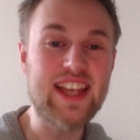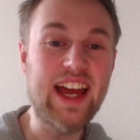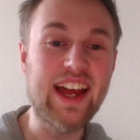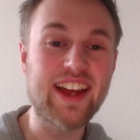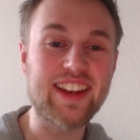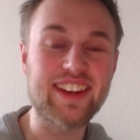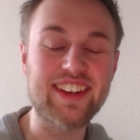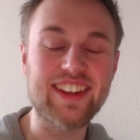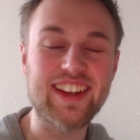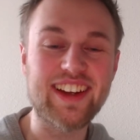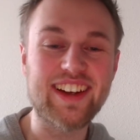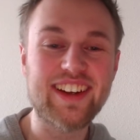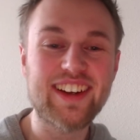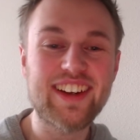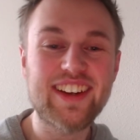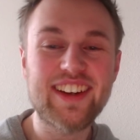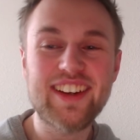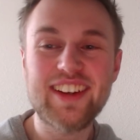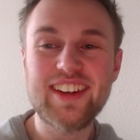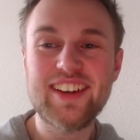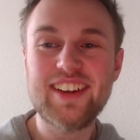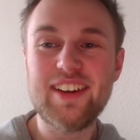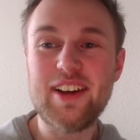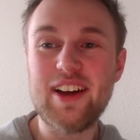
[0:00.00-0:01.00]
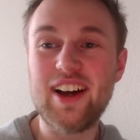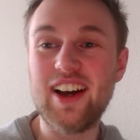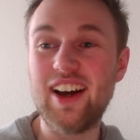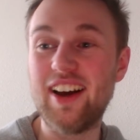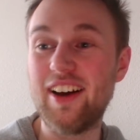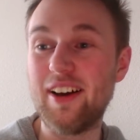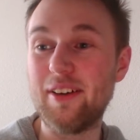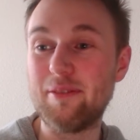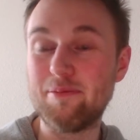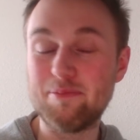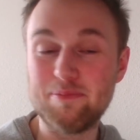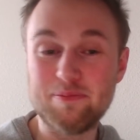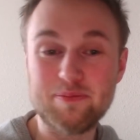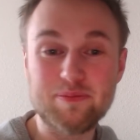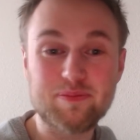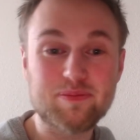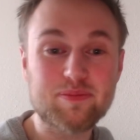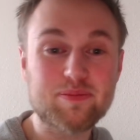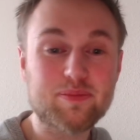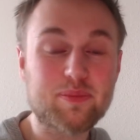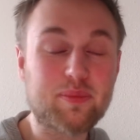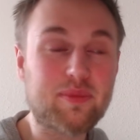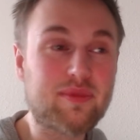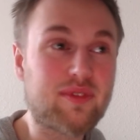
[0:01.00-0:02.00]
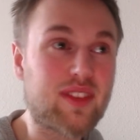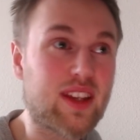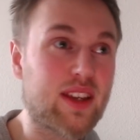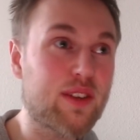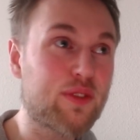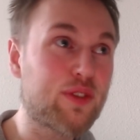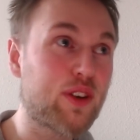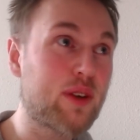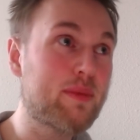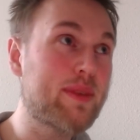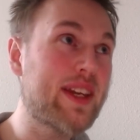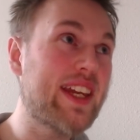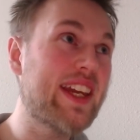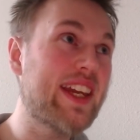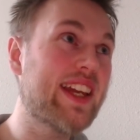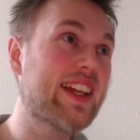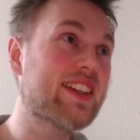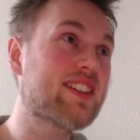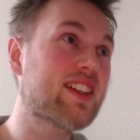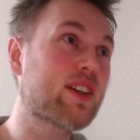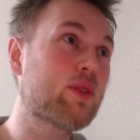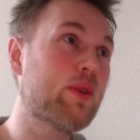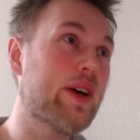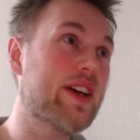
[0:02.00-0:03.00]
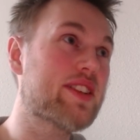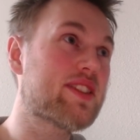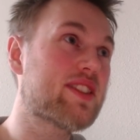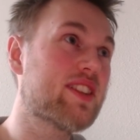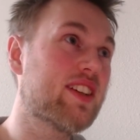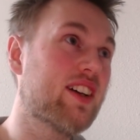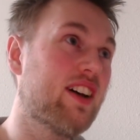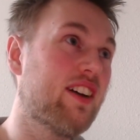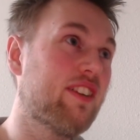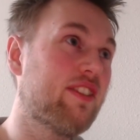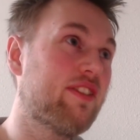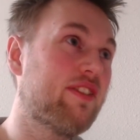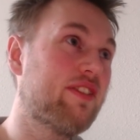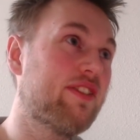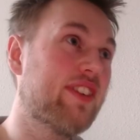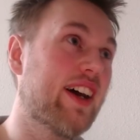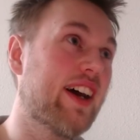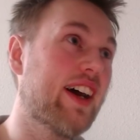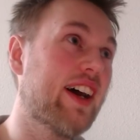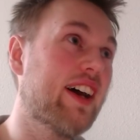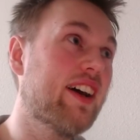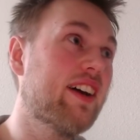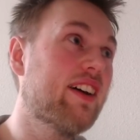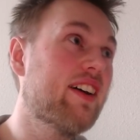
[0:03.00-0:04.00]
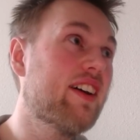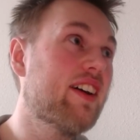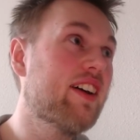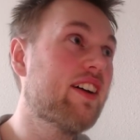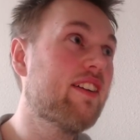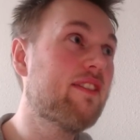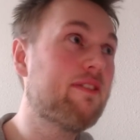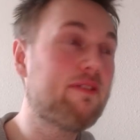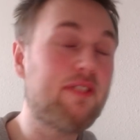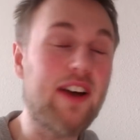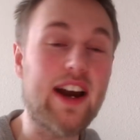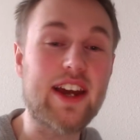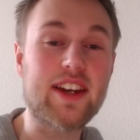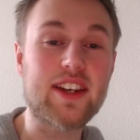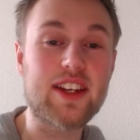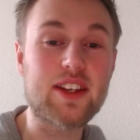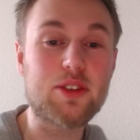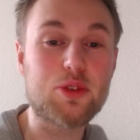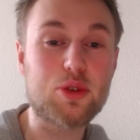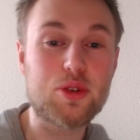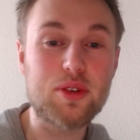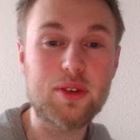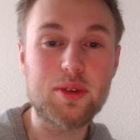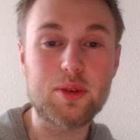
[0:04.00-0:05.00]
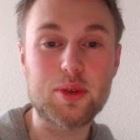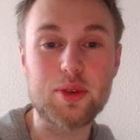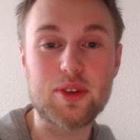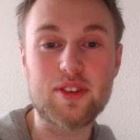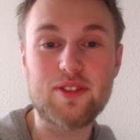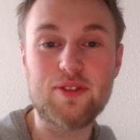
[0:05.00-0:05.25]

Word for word: and um, for me, it's a question of uh, finding truth.